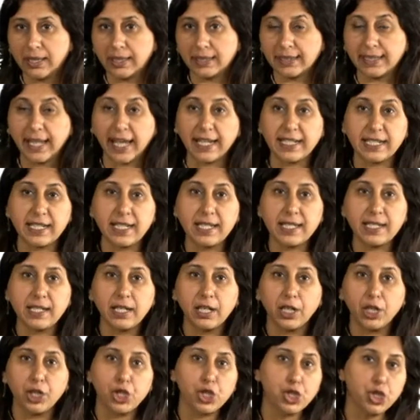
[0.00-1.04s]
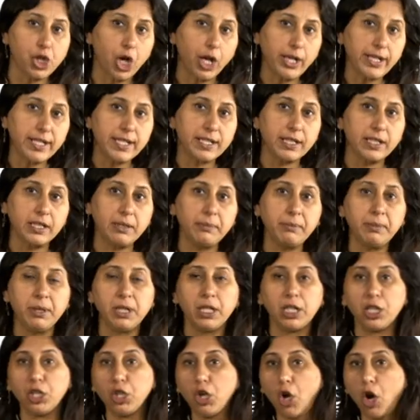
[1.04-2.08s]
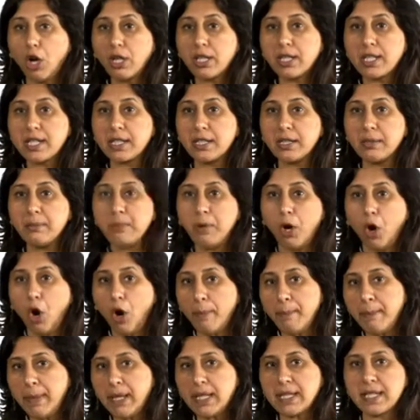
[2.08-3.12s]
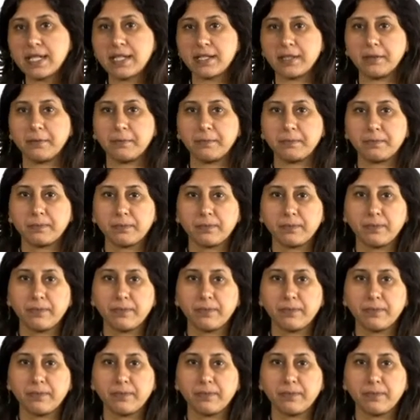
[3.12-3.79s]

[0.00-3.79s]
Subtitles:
that is, short-term, long-term or mid-term.